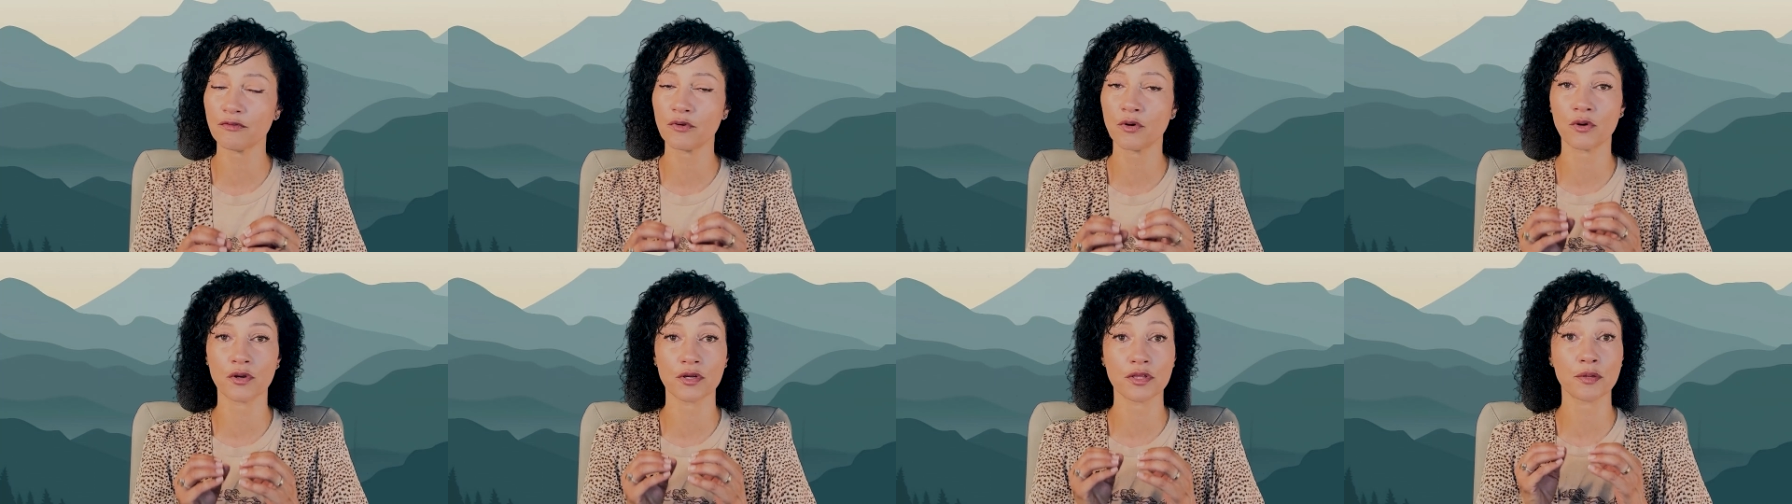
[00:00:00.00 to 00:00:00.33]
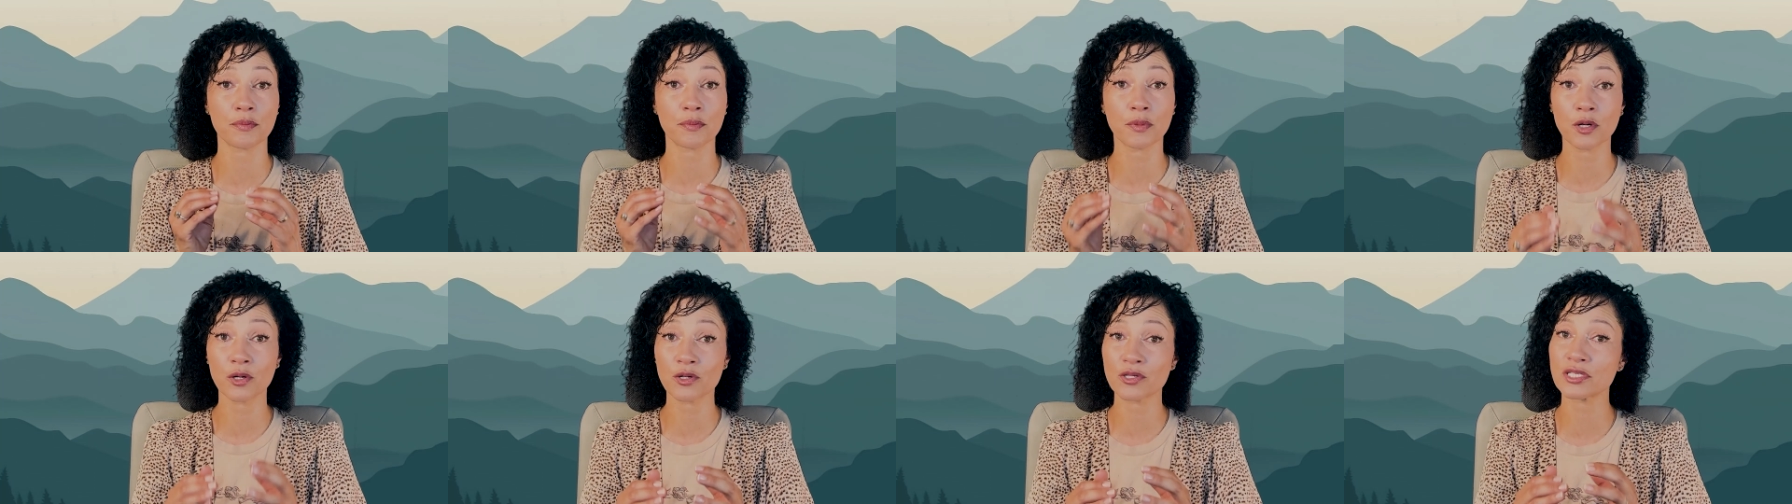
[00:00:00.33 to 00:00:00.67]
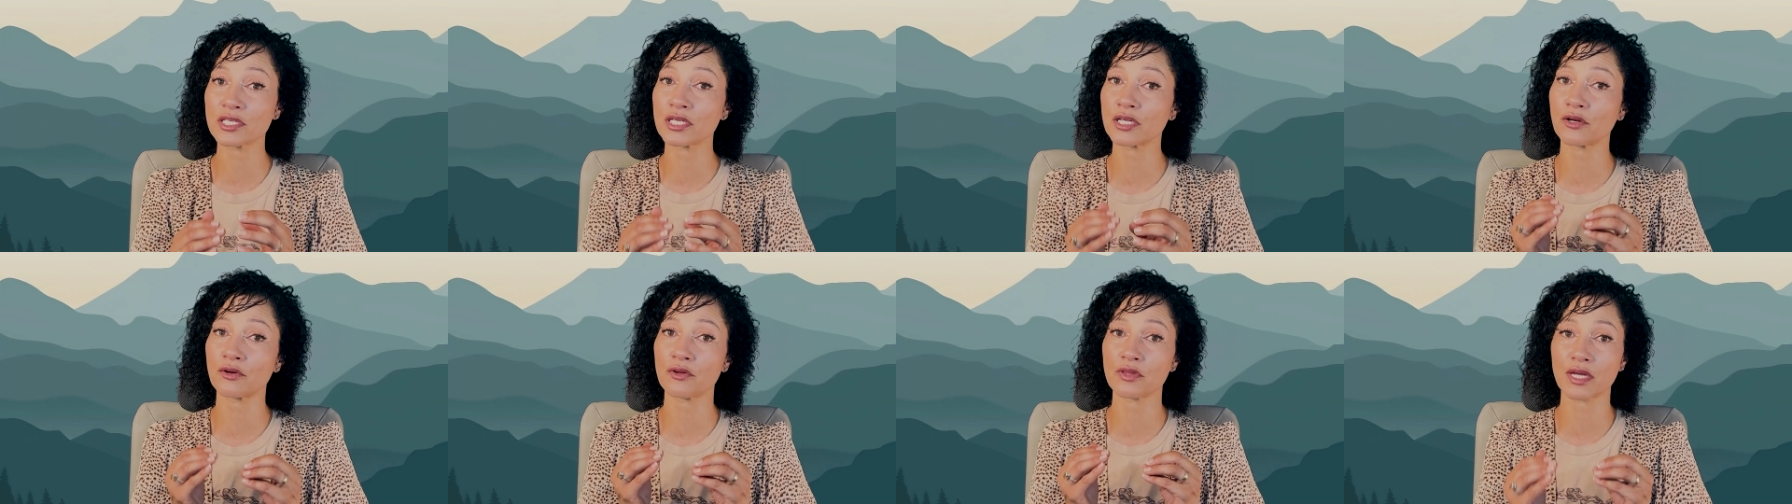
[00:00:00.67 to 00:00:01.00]
or the
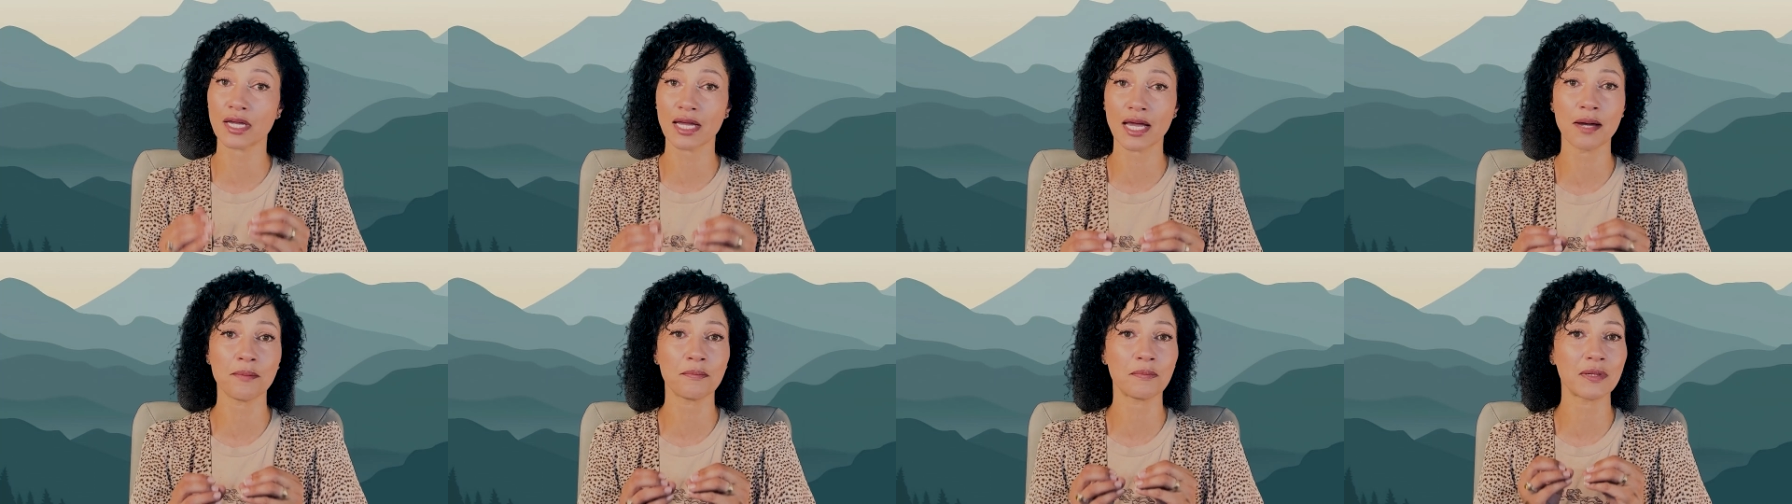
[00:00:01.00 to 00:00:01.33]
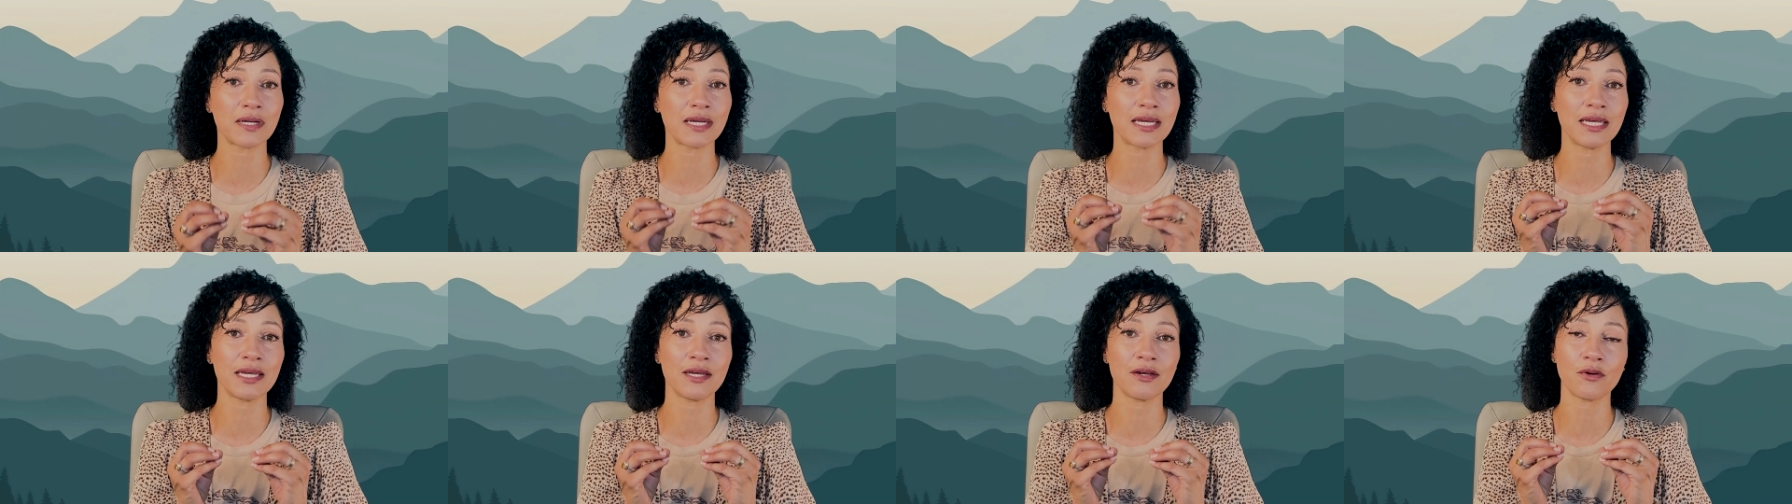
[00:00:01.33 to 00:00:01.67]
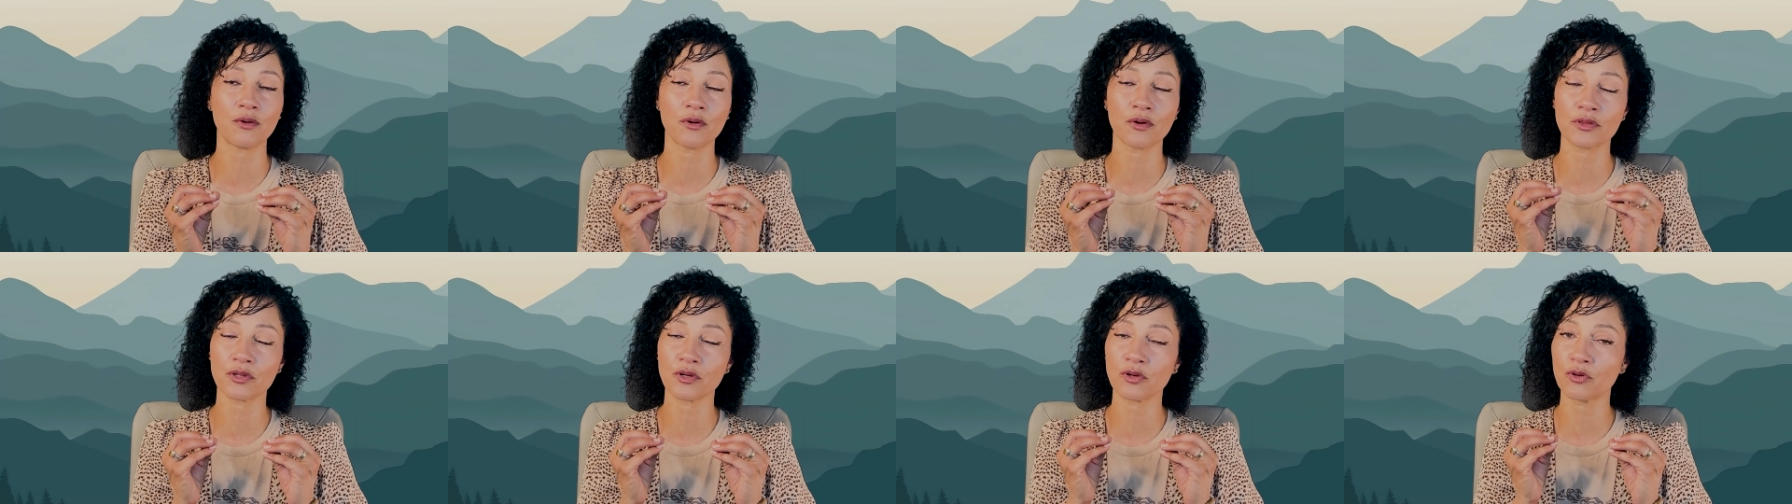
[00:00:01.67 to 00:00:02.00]
person or the company
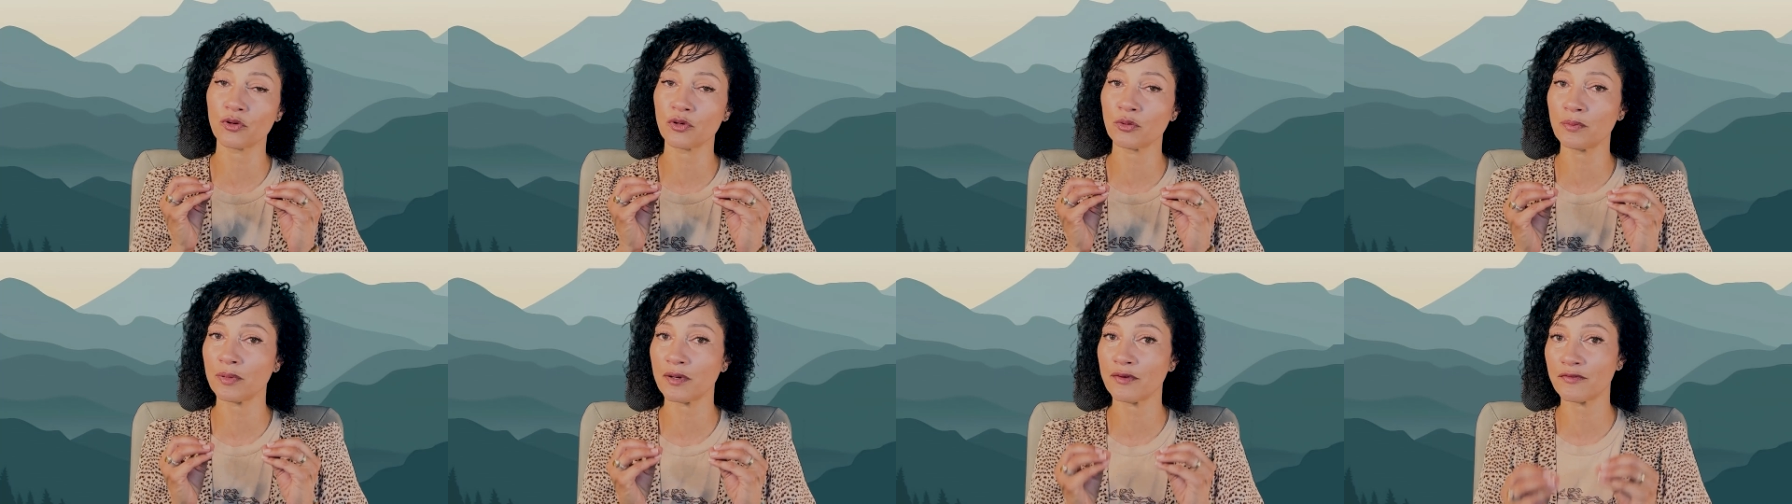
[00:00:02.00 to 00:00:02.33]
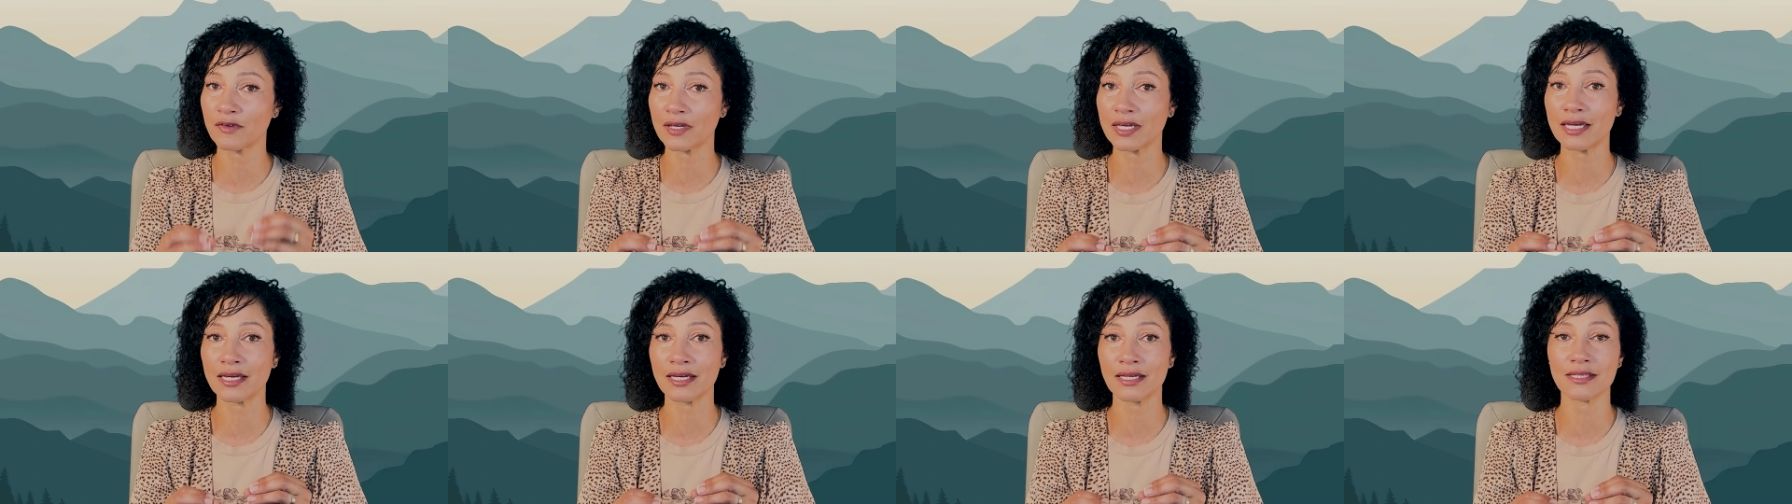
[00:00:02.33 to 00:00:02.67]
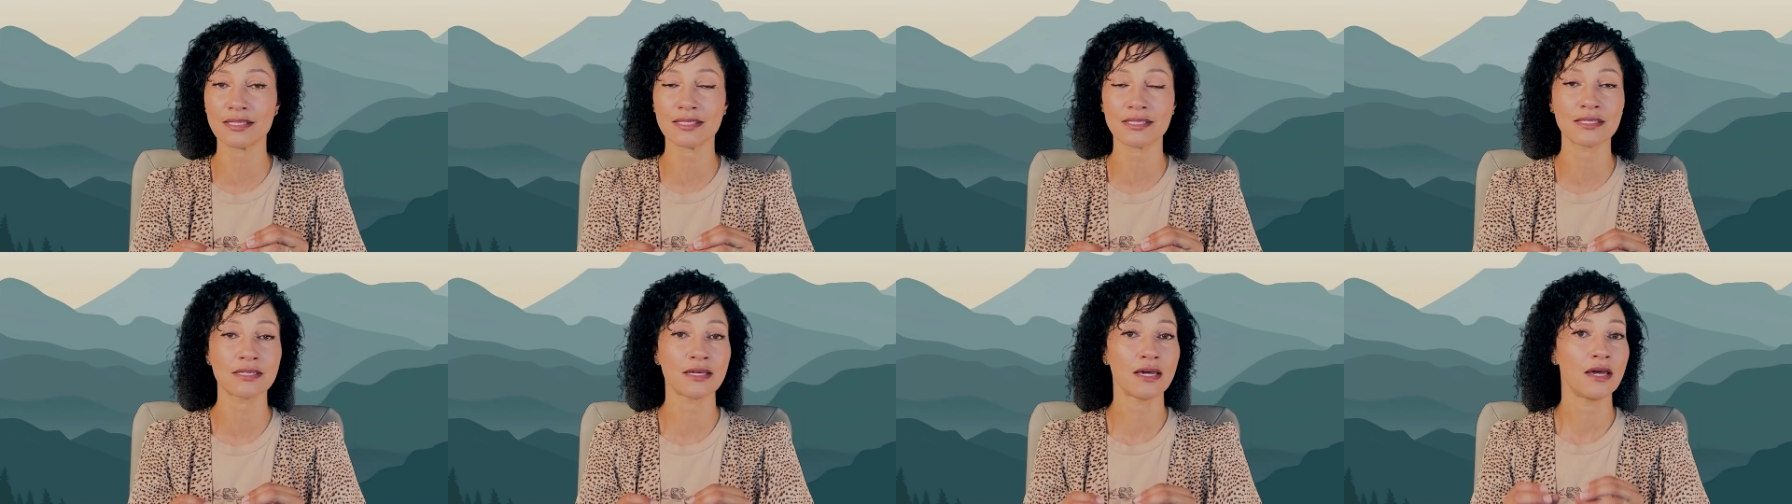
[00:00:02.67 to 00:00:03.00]
or the group of
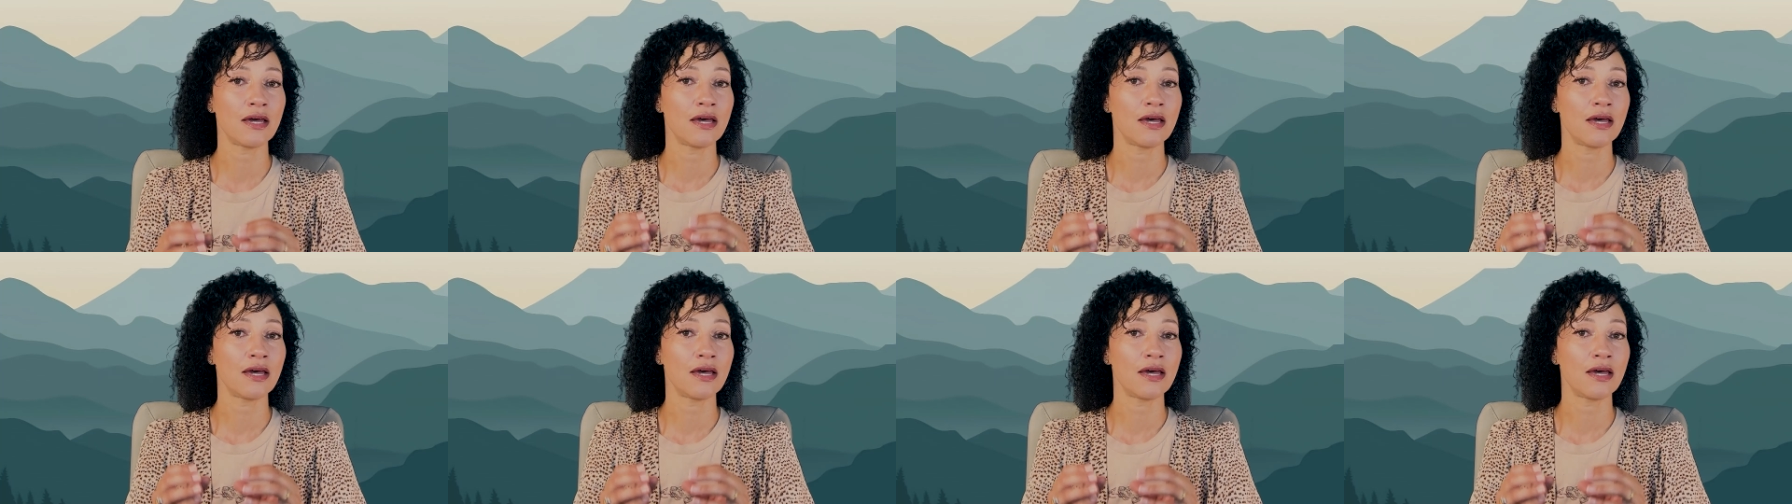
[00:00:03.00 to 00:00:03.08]
kids